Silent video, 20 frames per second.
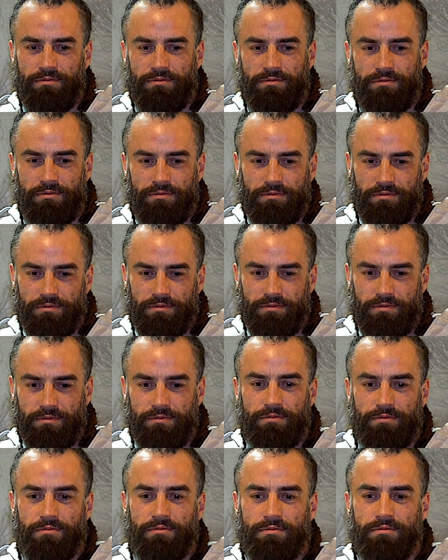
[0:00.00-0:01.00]

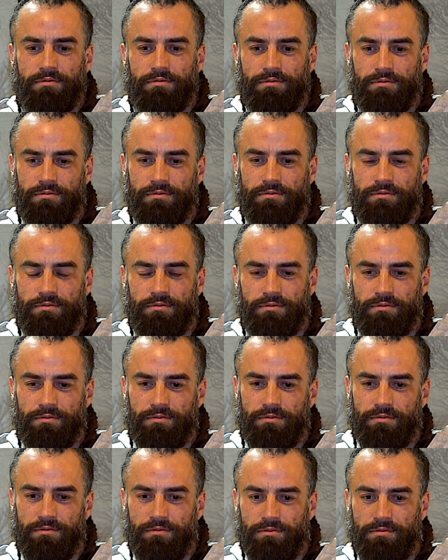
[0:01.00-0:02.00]

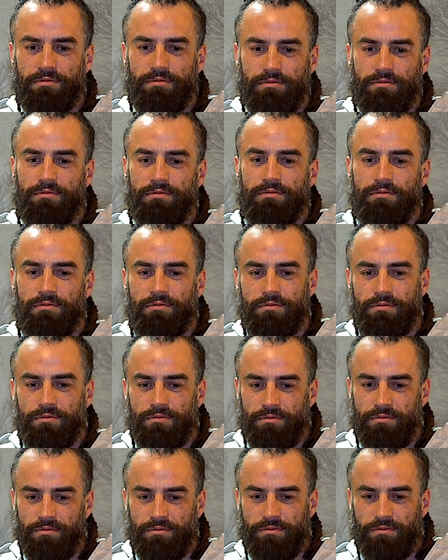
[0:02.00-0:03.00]

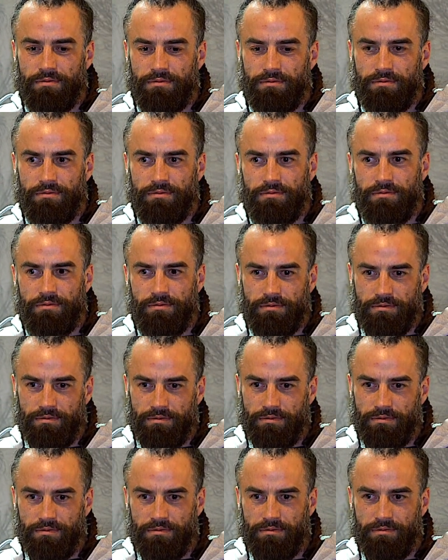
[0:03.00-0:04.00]

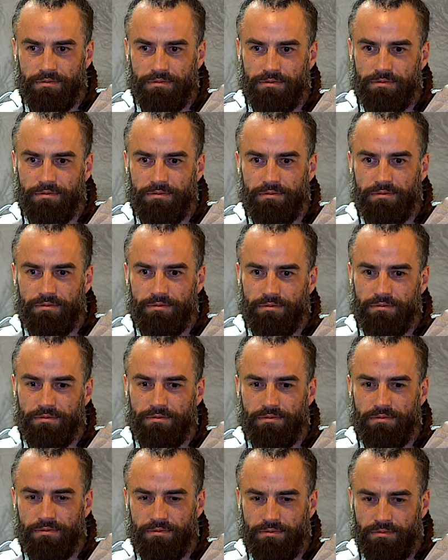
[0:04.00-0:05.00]

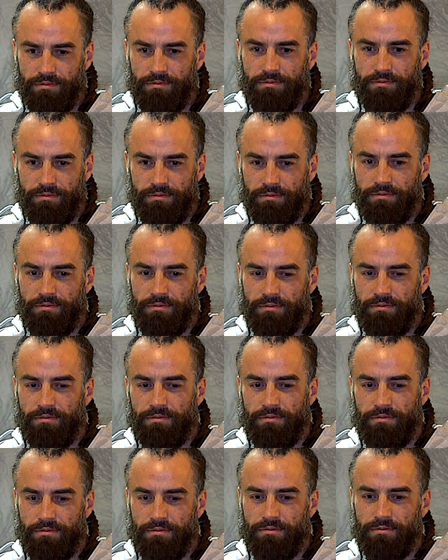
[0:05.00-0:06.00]

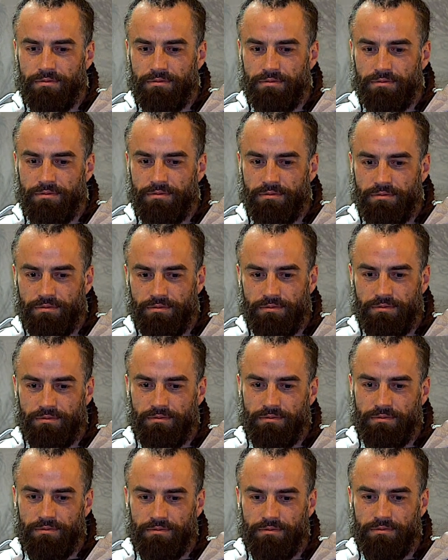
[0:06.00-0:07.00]

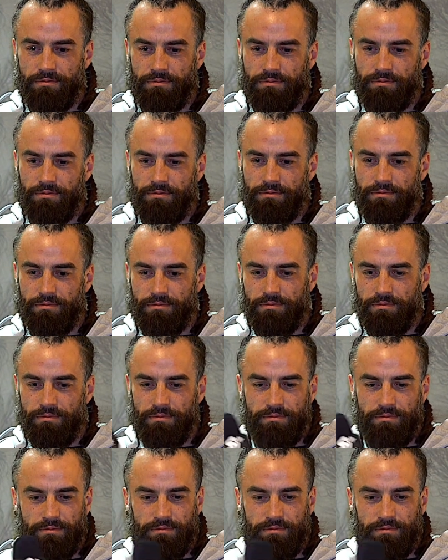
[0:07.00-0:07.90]
No words are spoken by the person on screen.